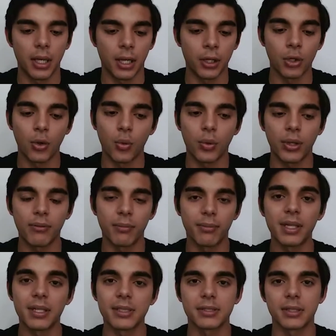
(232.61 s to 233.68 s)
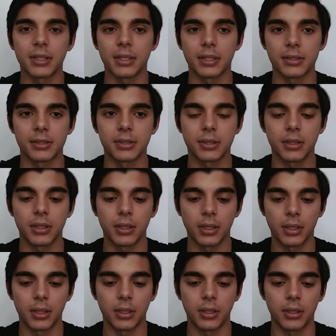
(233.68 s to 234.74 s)
And I know one of the biggest things
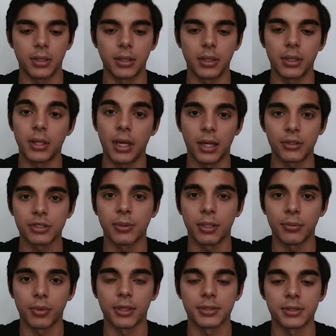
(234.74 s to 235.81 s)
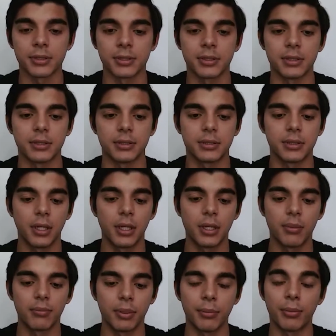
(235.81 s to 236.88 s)
in the house buying process is
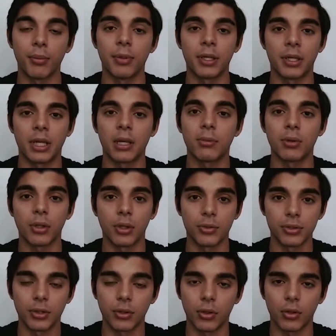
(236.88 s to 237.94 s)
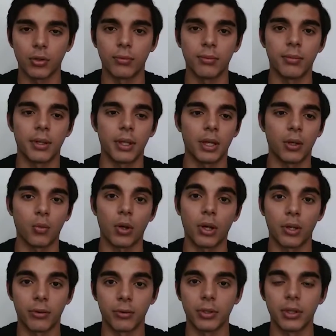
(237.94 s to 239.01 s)
people being able to go to the home and
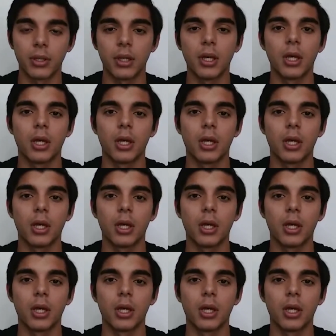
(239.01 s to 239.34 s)
walk through it.